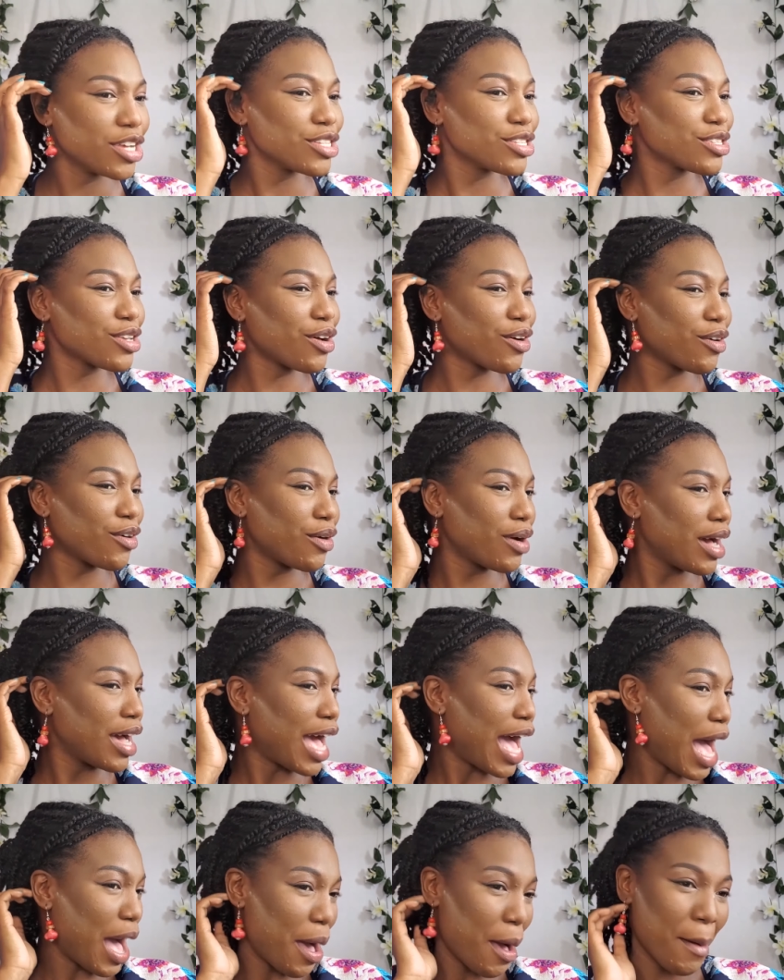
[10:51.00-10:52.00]
So
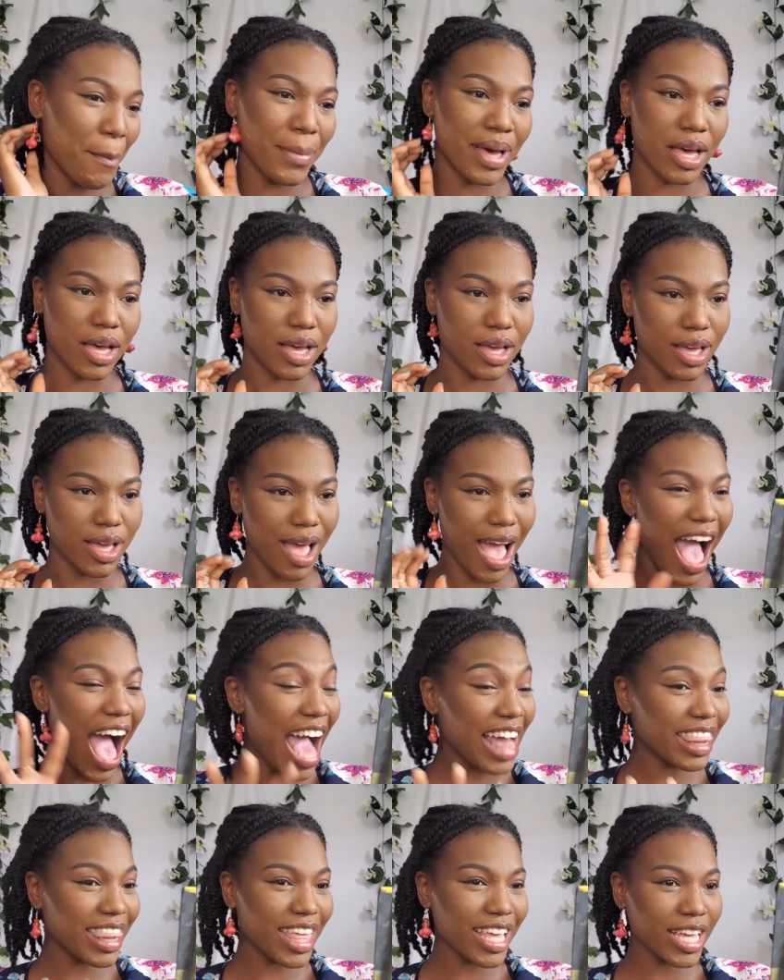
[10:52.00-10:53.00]
I
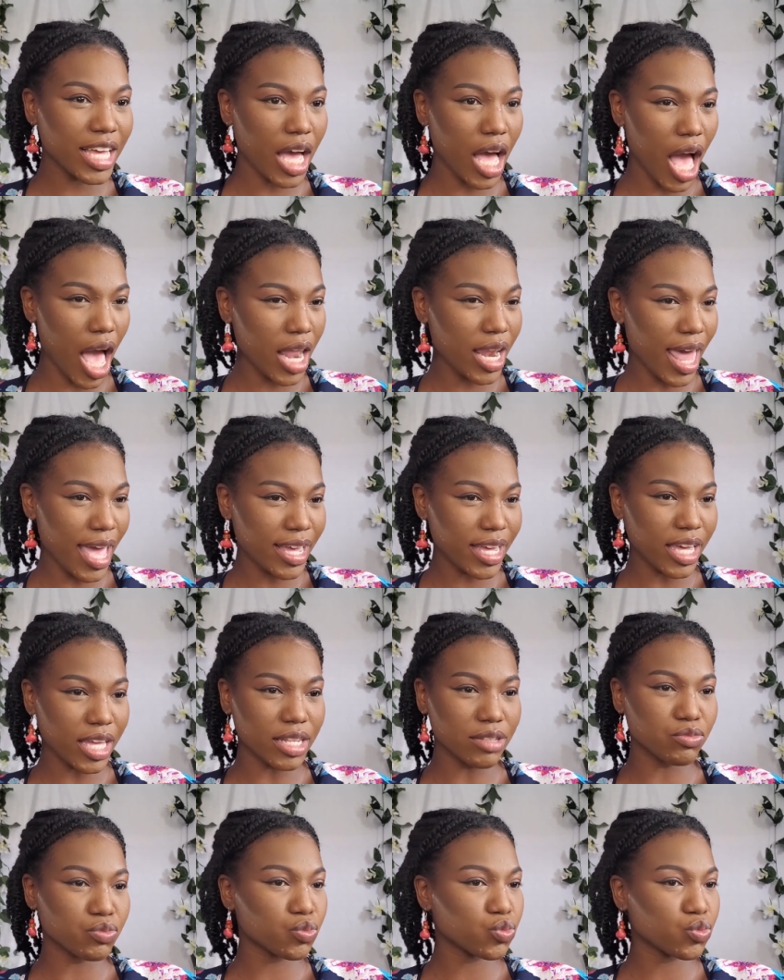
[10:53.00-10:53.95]
think I like it.